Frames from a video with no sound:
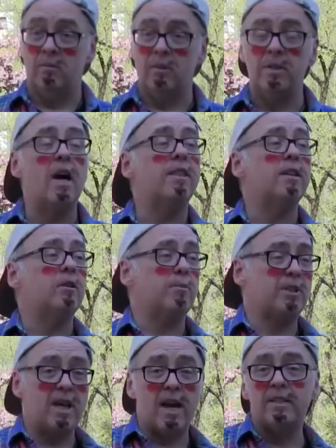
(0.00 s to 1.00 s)
with nothing to
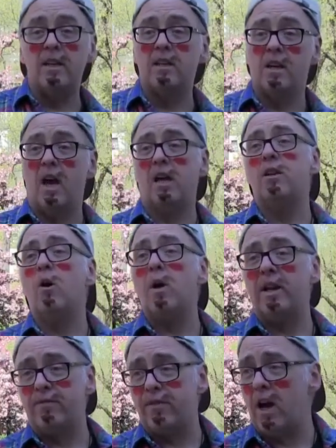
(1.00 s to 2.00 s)
protect it and no
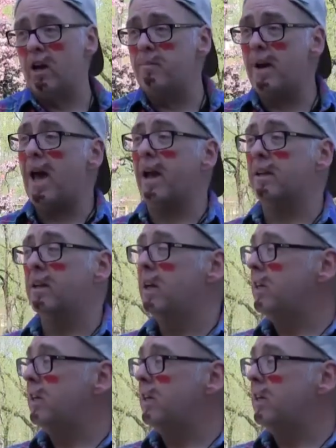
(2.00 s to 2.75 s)
way to fire back,